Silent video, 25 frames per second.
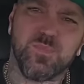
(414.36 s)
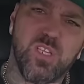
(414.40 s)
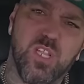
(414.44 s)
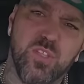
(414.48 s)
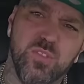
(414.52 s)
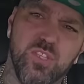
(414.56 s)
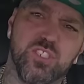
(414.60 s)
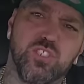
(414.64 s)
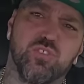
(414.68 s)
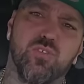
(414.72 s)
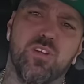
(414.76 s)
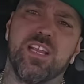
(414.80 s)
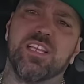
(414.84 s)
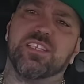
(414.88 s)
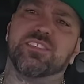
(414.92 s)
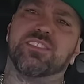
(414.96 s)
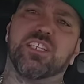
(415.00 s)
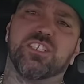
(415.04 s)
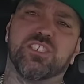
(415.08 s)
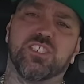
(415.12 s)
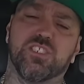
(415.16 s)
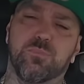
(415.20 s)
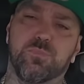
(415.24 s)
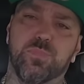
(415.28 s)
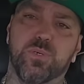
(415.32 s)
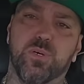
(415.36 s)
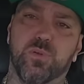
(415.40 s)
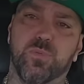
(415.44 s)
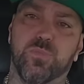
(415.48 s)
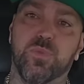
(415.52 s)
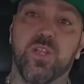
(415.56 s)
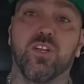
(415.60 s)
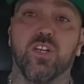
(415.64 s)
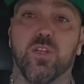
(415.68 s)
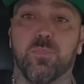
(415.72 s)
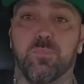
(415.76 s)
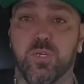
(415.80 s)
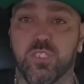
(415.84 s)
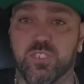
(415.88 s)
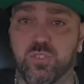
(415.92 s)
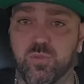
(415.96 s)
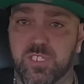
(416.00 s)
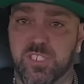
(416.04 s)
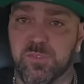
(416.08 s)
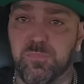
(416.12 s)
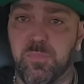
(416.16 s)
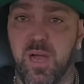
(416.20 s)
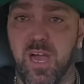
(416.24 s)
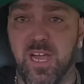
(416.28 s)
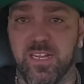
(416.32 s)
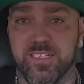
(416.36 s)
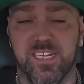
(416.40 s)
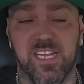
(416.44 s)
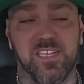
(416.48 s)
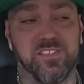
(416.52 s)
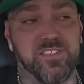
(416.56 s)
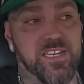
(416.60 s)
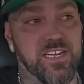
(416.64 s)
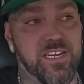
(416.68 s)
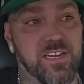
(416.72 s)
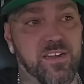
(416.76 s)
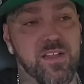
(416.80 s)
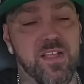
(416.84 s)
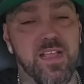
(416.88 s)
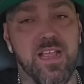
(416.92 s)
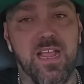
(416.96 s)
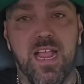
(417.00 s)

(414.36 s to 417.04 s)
the transition building. They're going to put you in this pod down there,